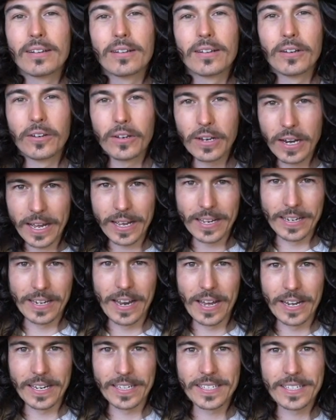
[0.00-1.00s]
late at
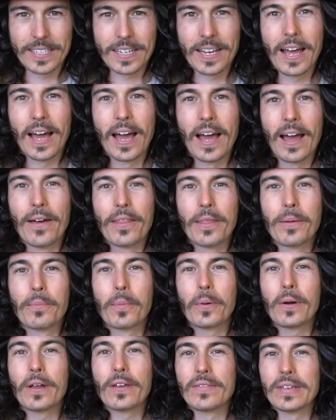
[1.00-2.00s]
night, the
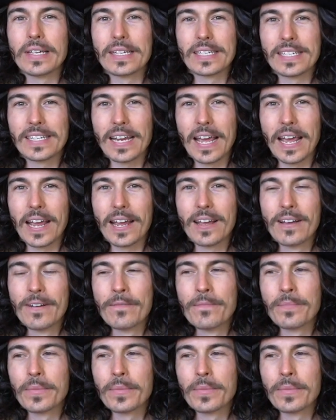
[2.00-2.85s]
previous day.